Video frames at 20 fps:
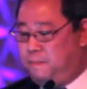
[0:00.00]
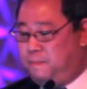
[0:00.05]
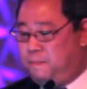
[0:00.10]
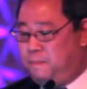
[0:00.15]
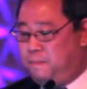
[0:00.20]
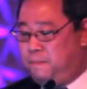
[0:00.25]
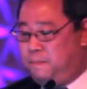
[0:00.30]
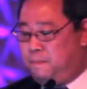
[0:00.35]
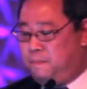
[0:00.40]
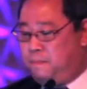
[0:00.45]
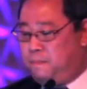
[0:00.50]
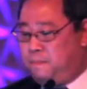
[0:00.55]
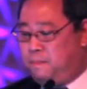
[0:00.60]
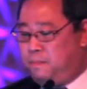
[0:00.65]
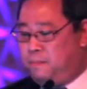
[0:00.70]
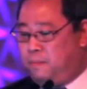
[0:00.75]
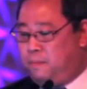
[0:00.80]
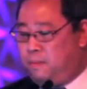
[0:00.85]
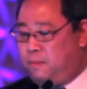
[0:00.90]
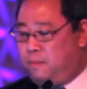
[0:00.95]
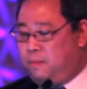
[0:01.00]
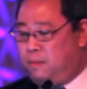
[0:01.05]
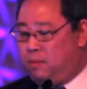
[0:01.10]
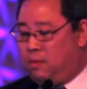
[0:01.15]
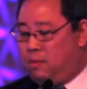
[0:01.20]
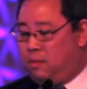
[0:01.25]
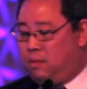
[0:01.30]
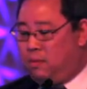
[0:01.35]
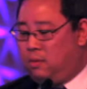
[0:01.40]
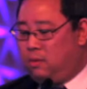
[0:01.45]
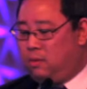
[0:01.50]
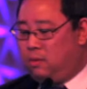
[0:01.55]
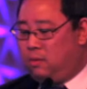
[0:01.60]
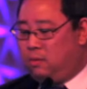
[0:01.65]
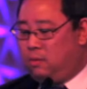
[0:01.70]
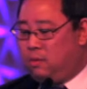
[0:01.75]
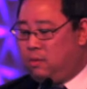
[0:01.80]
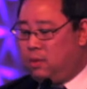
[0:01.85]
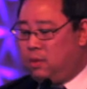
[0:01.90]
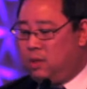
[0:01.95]

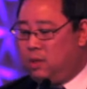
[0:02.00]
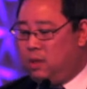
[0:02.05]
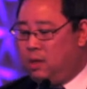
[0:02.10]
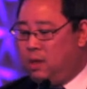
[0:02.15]
[no speech]